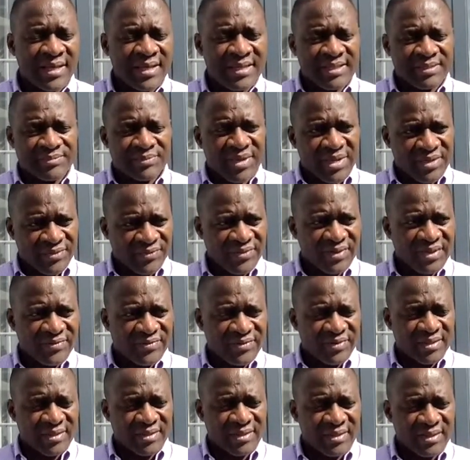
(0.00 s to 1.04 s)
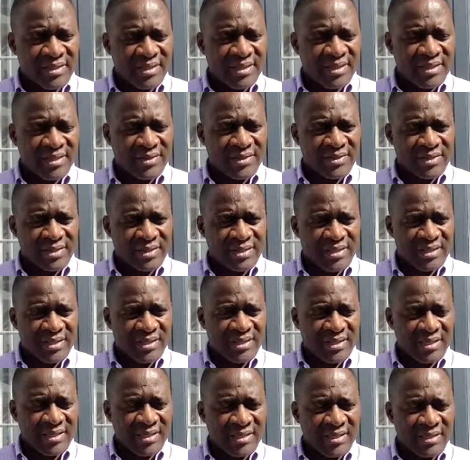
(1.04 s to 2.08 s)
it may favor the
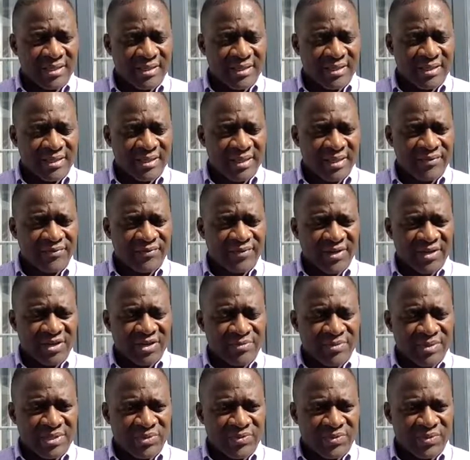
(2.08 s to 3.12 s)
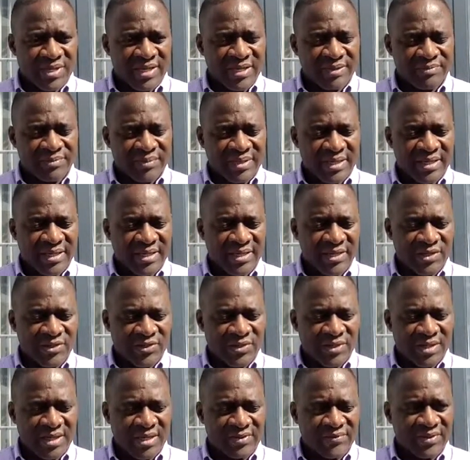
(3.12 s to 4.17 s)
uh, environment whereby
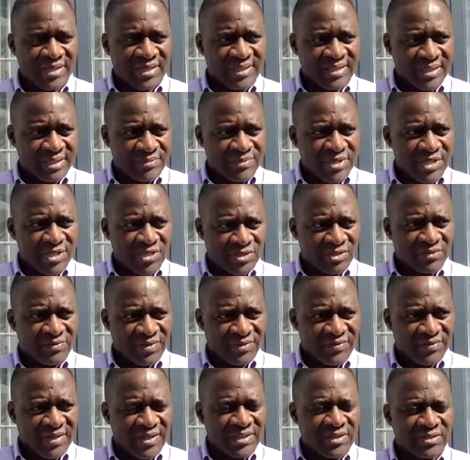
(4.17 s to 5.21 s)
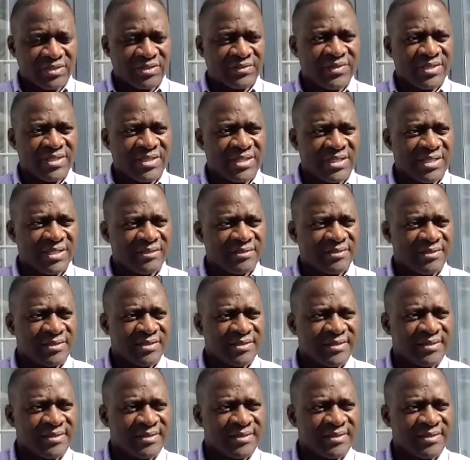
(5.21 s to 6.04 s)
you have inhibition of the function of these cells.